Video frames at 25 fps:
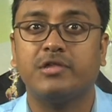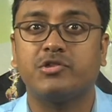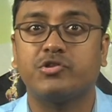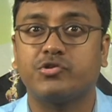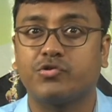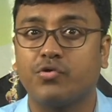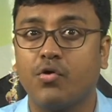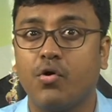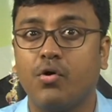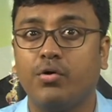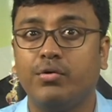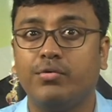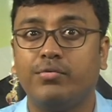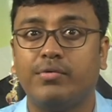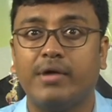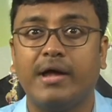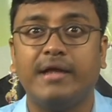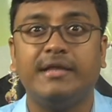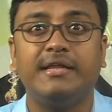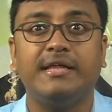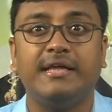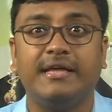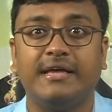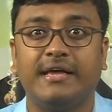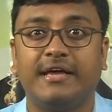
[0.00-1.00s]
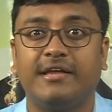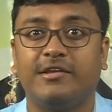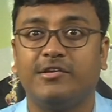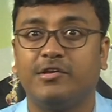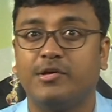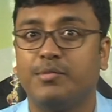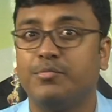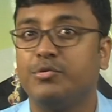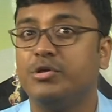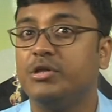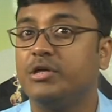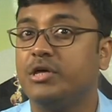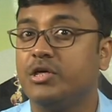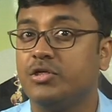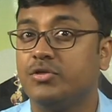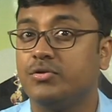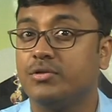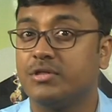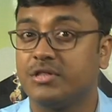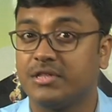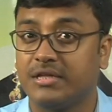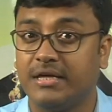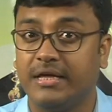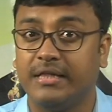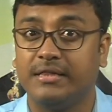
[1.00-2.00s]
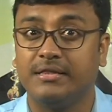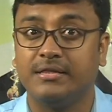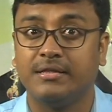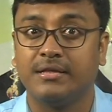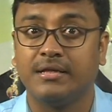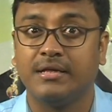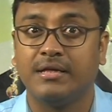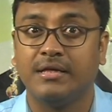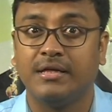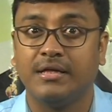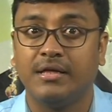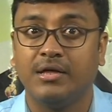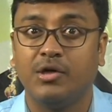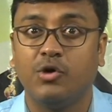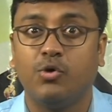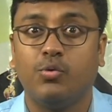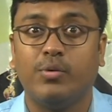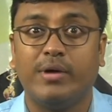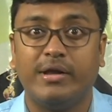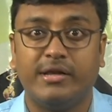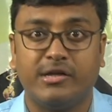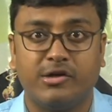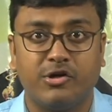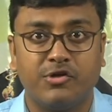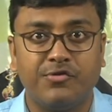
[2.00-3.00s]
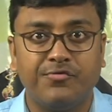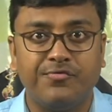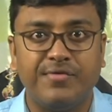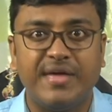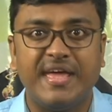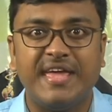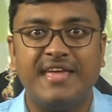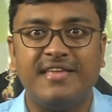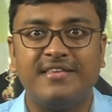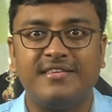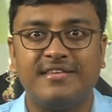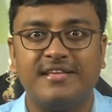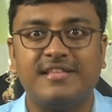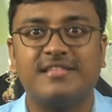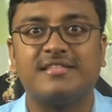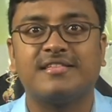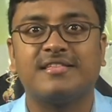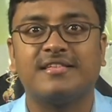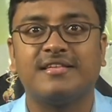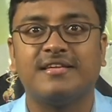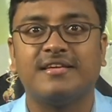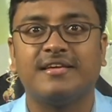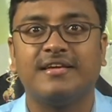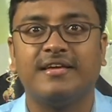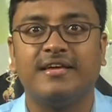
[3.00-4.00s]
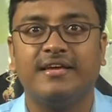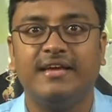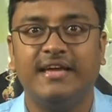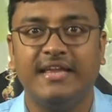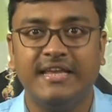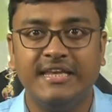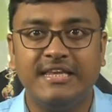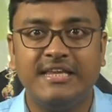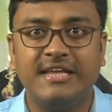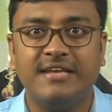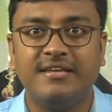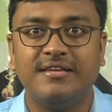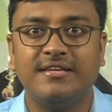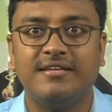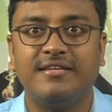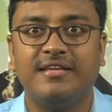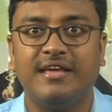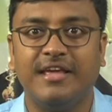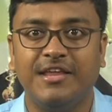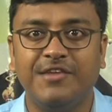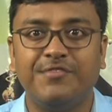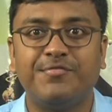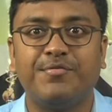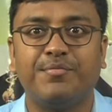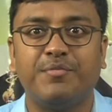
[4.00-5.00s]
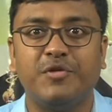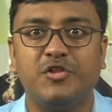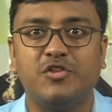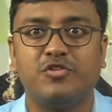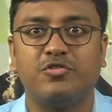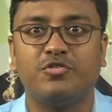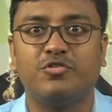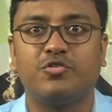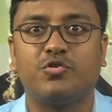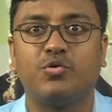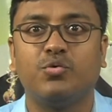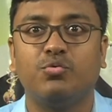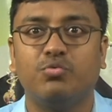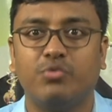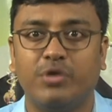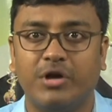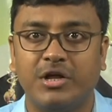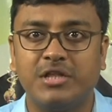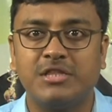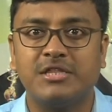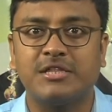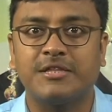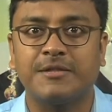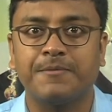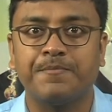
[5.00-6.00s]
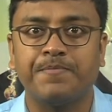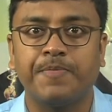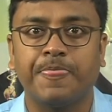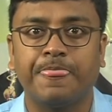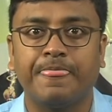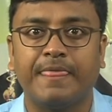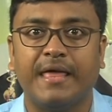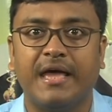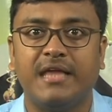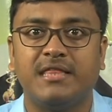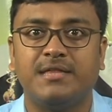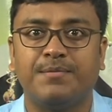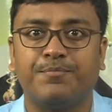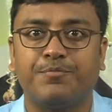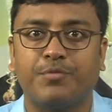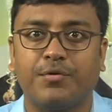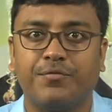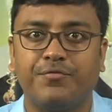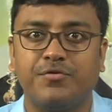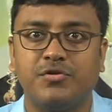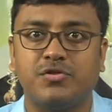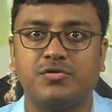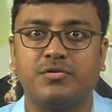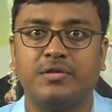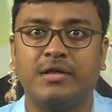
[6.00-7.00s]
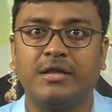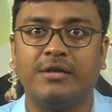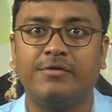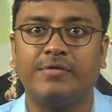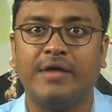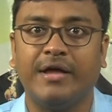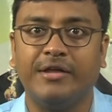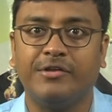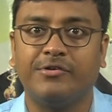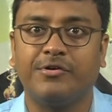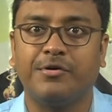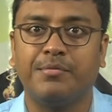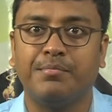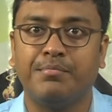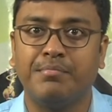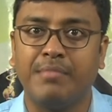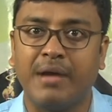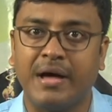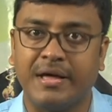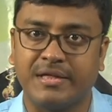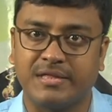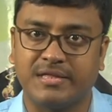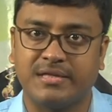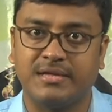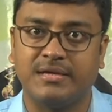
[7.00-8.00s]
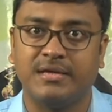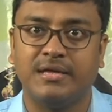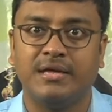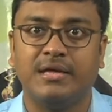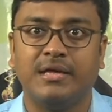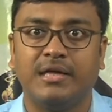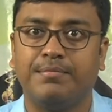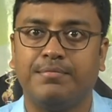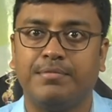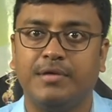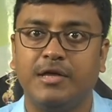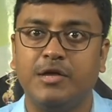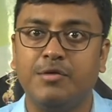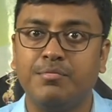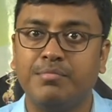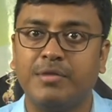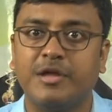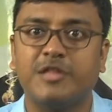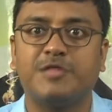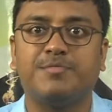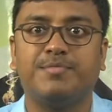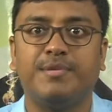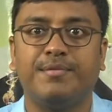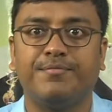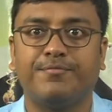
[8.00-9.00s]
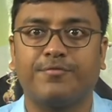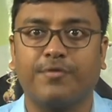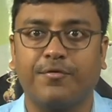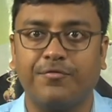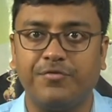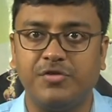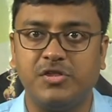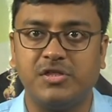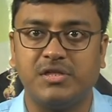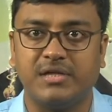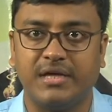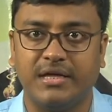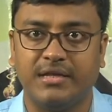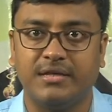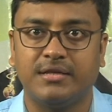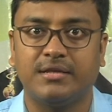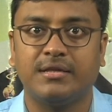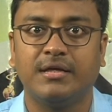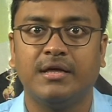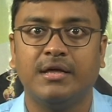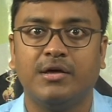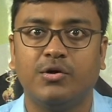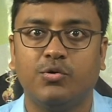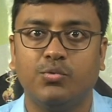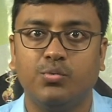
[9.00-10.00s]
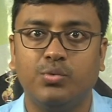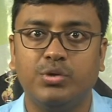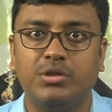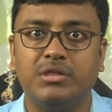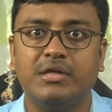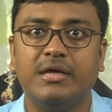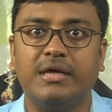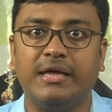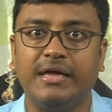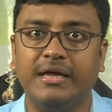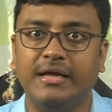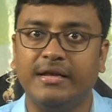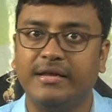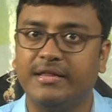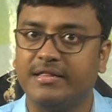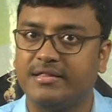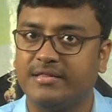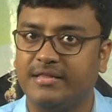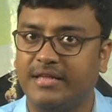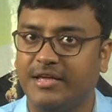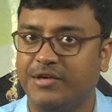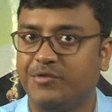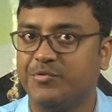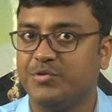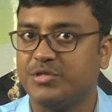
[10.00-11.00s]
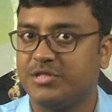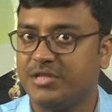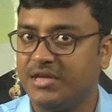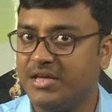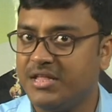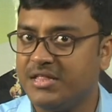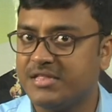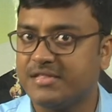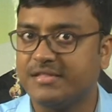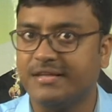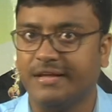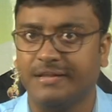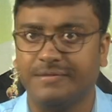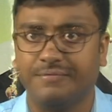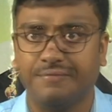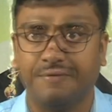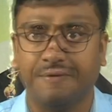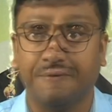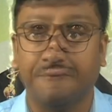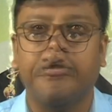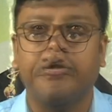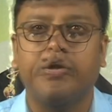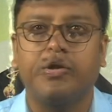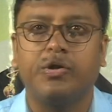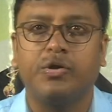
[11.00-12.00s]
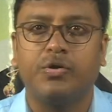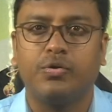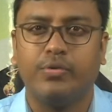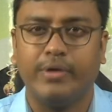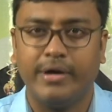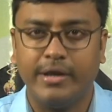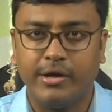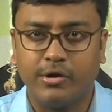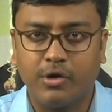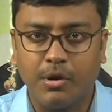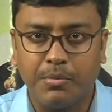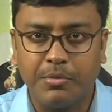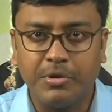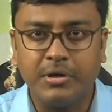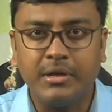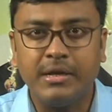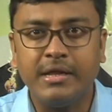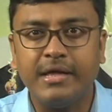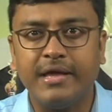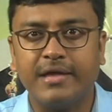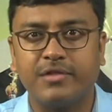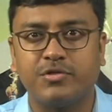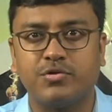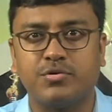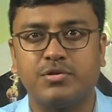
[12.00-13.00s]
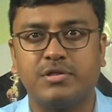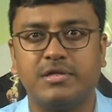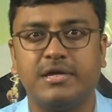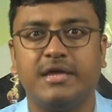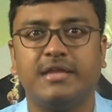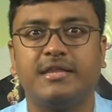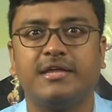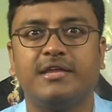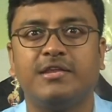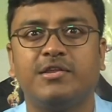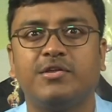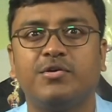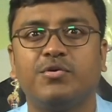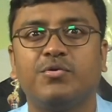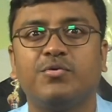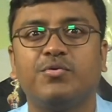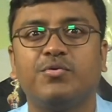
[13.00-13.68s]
a strong writing and communication skill. While conveying this intended information through words, as a professional writer you must be proficient with the English language itself. While commonly associated